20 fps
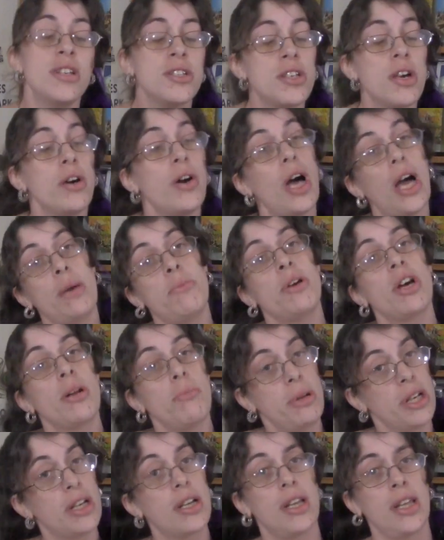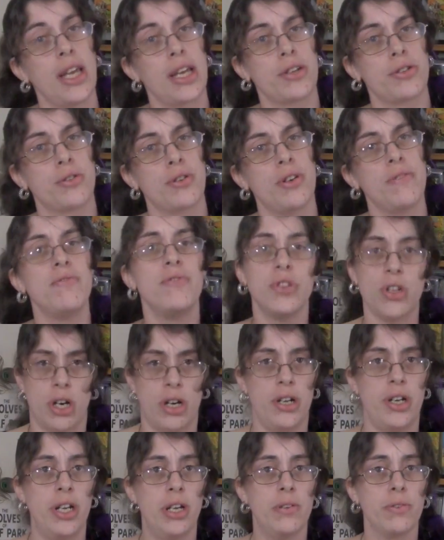So I'm not a big collector of
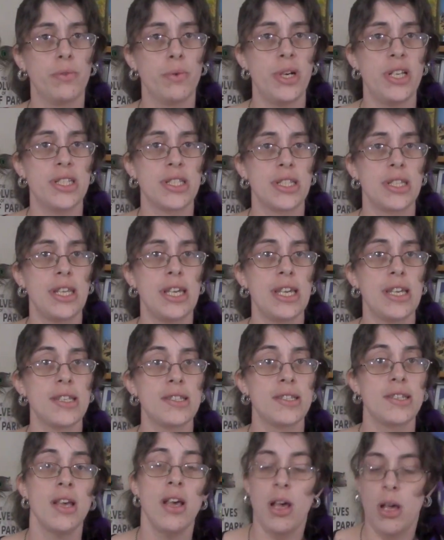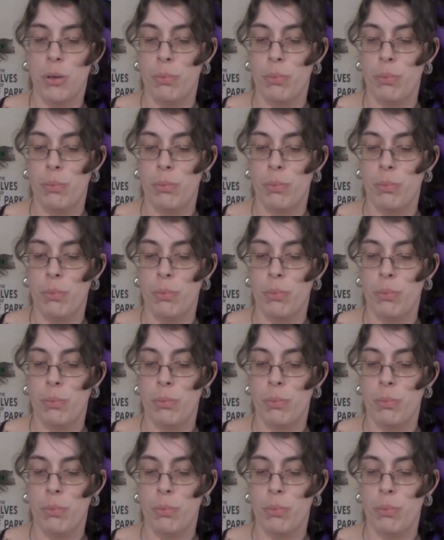non-ElfQuest things,